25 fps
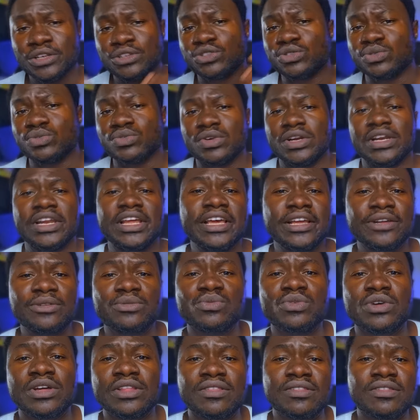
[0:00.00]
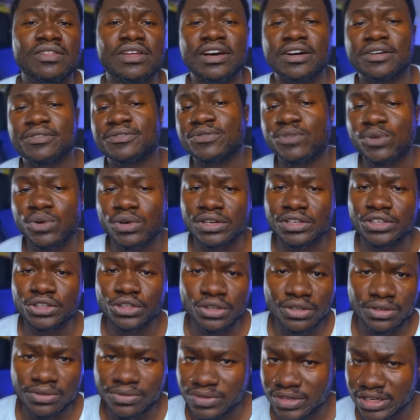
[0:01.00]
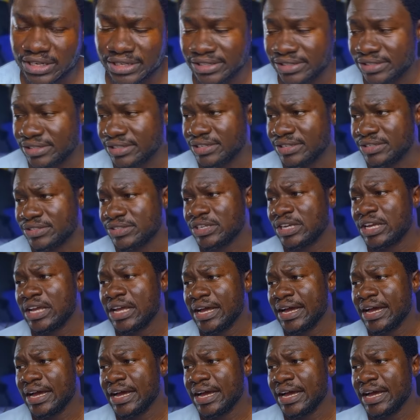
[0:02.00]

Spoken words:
to relate with foreign universities,